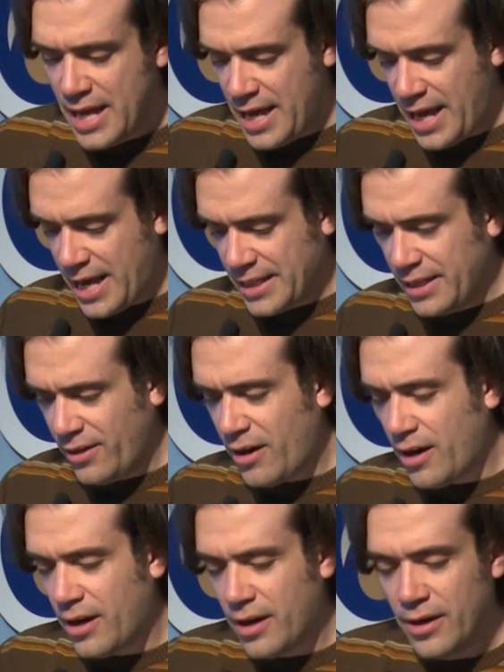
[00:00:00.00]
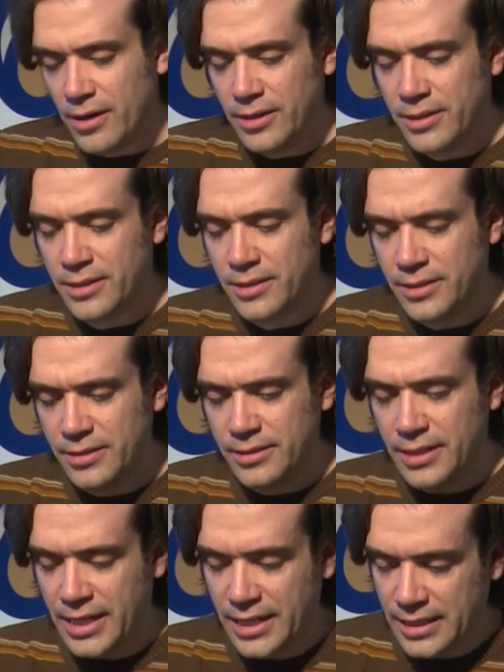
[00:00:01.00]
And there are
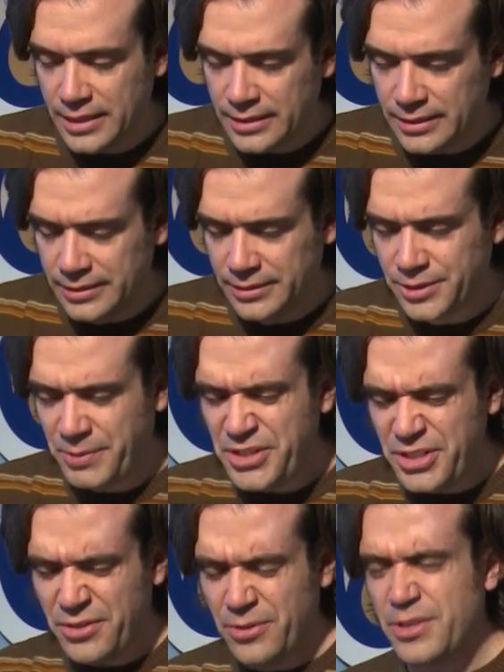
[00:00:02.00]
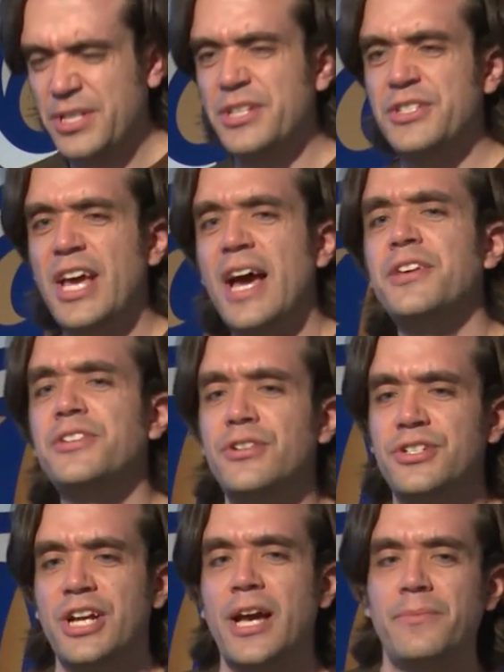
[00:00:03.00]
uh, especially through the disaster
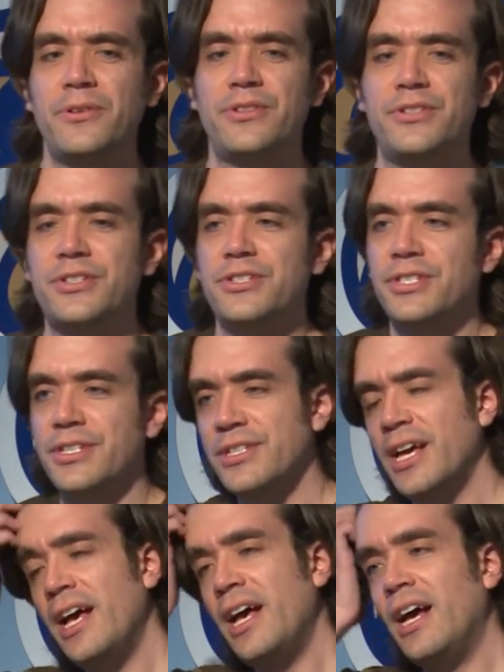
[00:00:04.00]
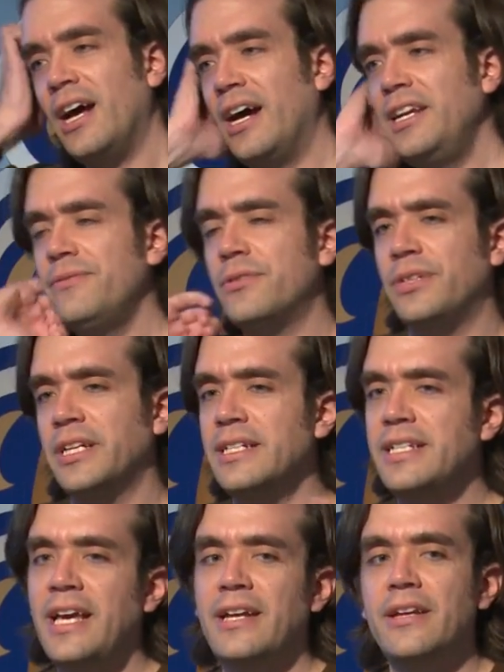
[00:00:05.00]
chapter, there's just this, I didn't even really
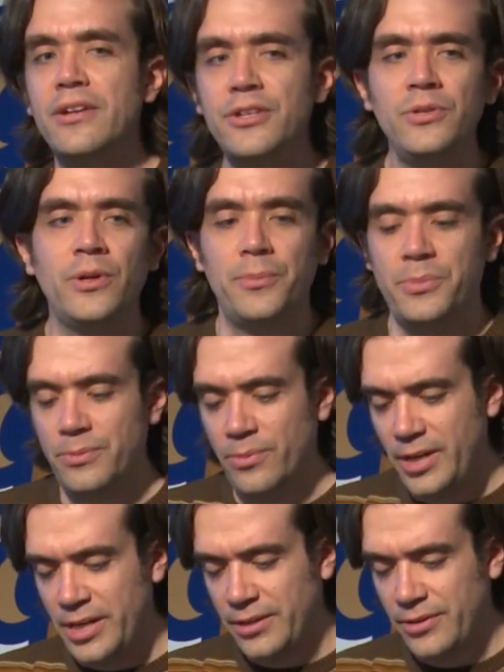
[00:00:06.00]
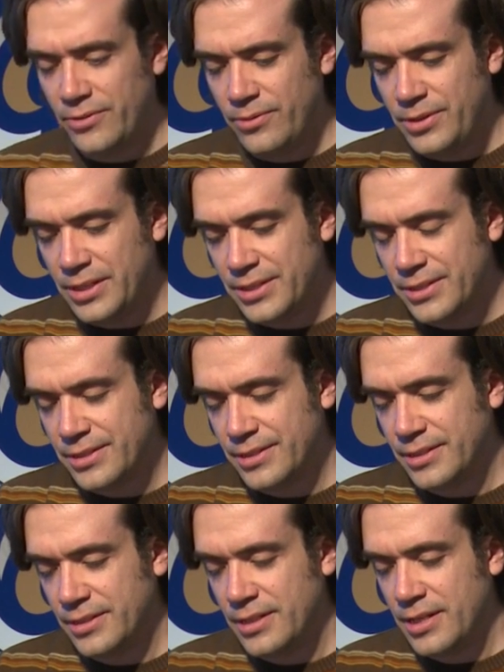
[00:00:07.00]
intend to do it, but reading through these
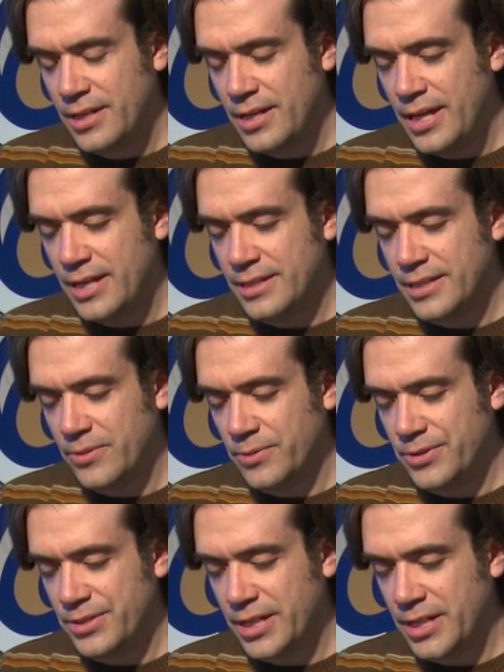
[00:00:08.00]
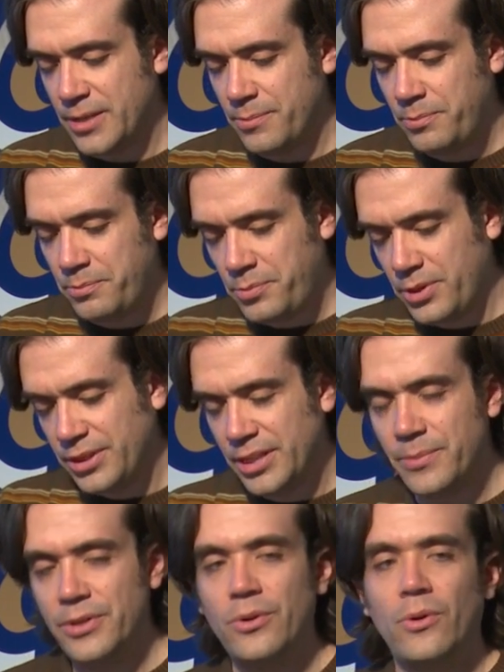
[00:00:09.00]
as I was uh, putting
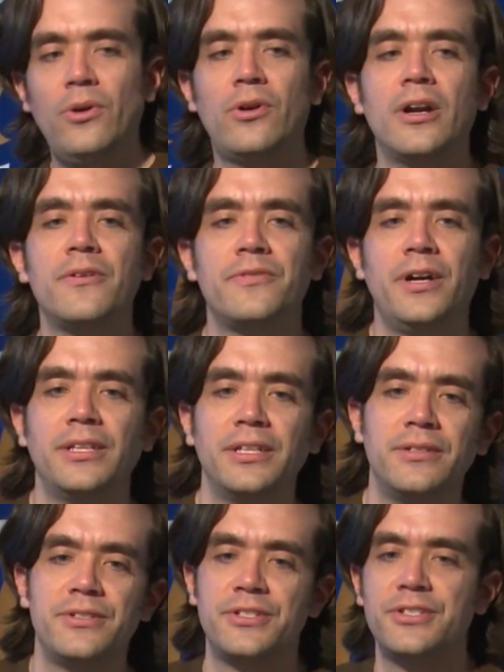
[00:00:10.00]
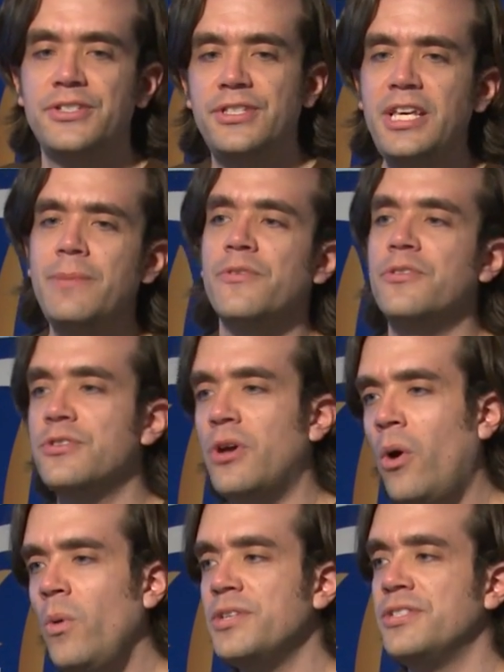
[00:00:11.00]
them in order, I found that there's this theme that there's
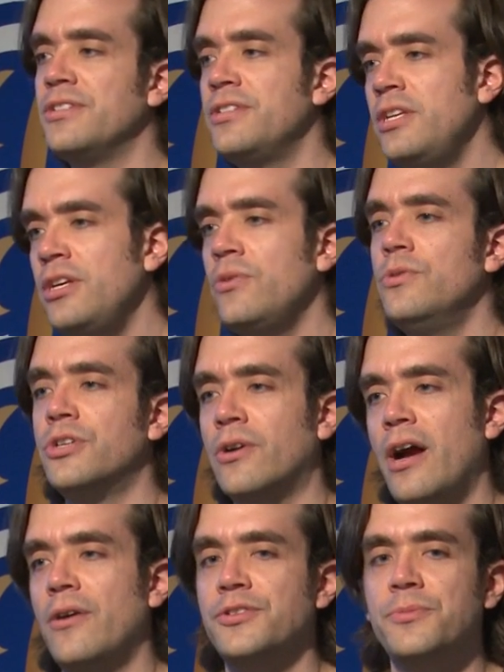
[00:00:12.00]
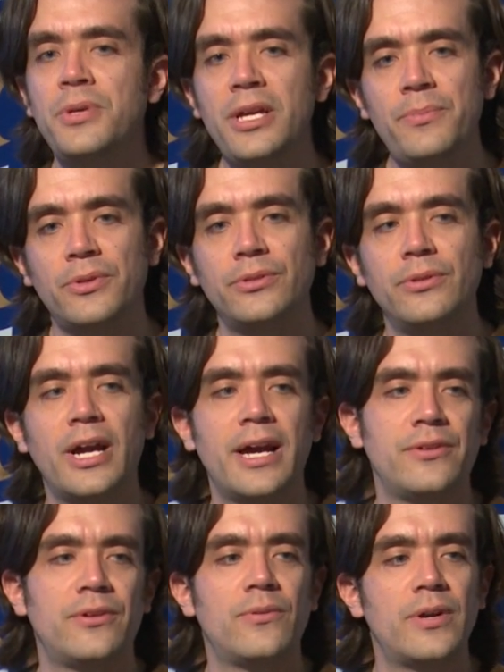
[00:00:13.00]
always these huge crowds of people who
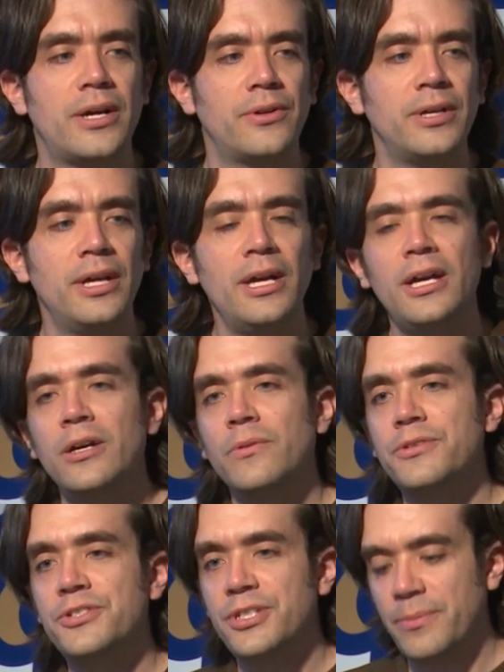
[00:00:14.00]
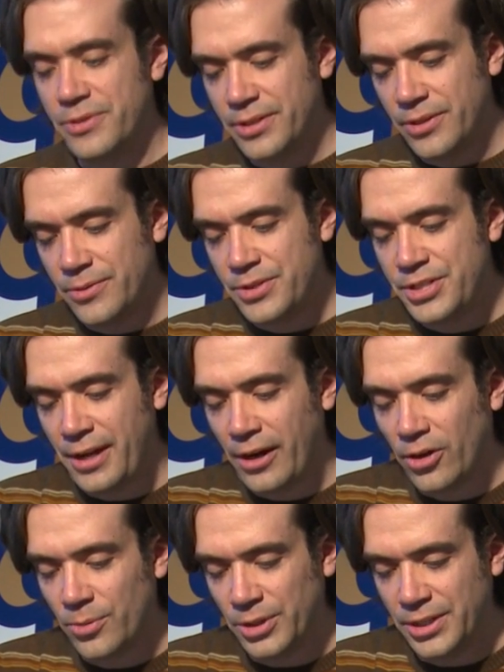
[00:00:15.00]
gather around when something goes
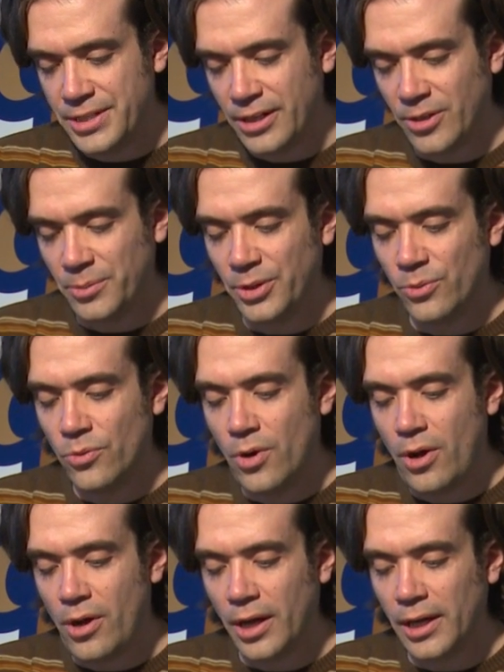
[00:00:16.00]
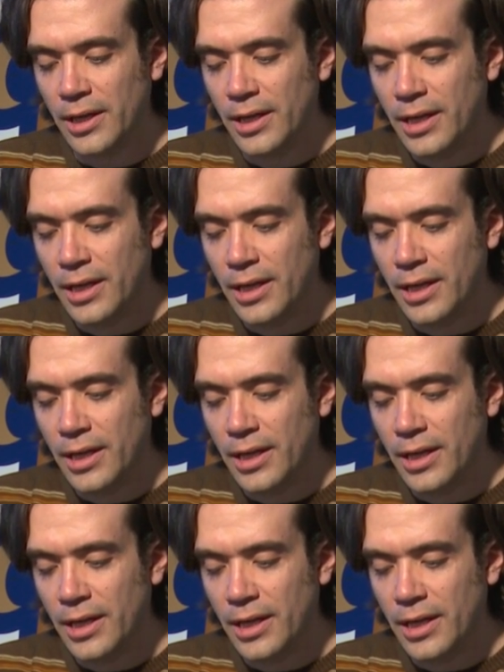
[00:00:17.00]
terribly, terribly wrong.